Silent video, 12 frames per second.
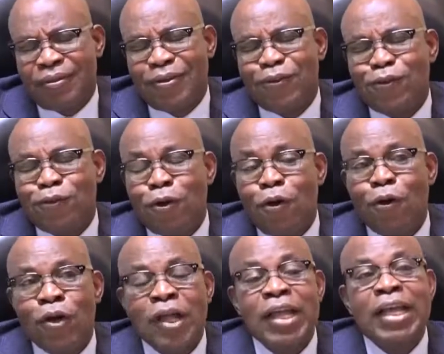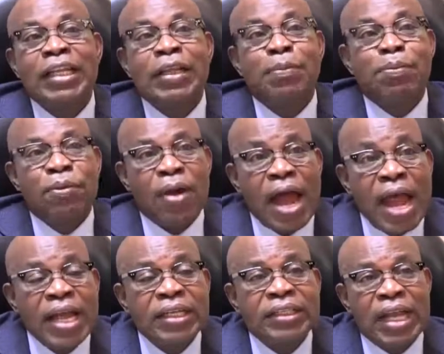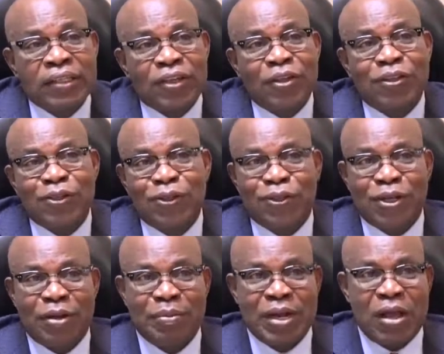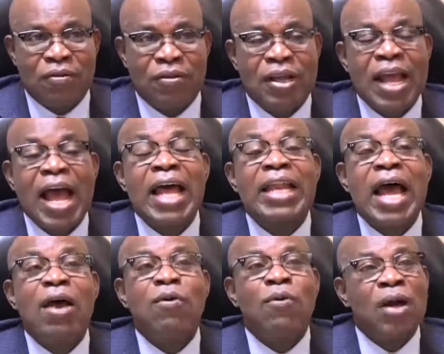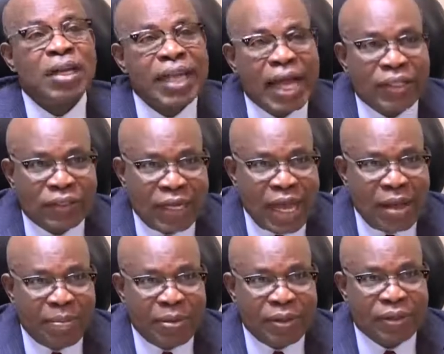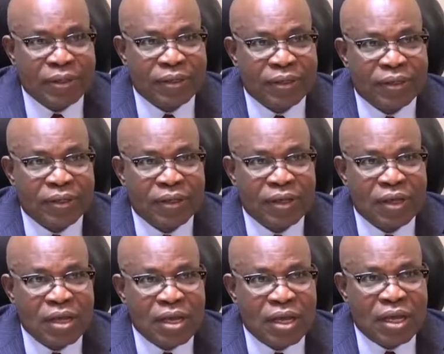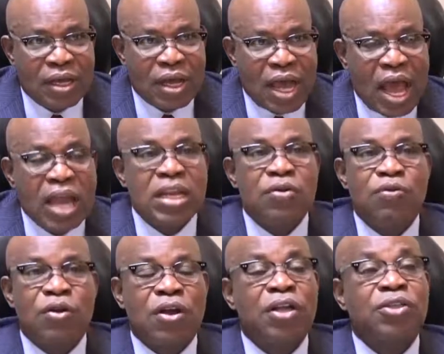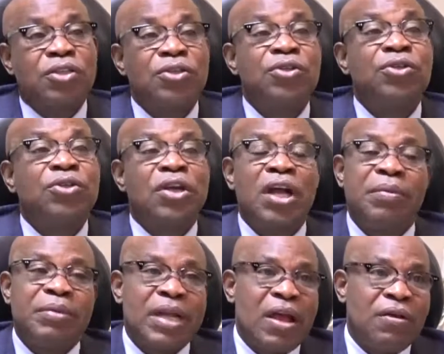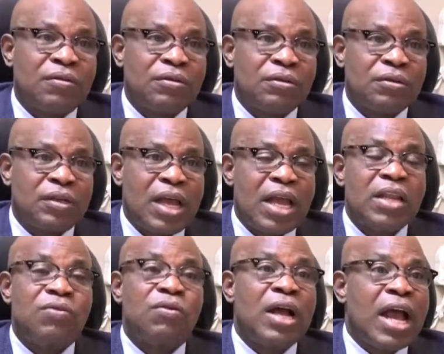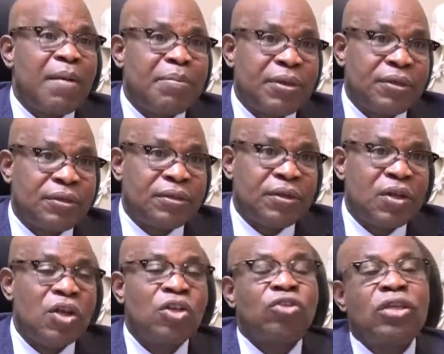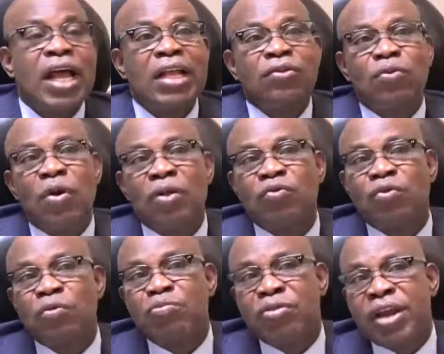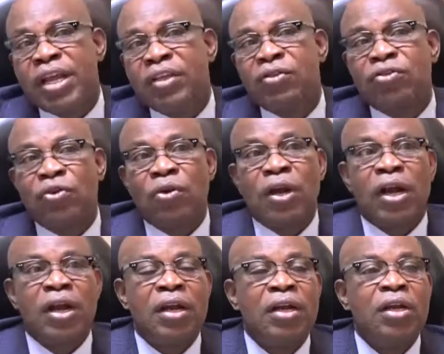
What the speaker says: So the price has continued to come down. And I want that to happen. And it will continue to come down. And it will happen. So that's what will bring solar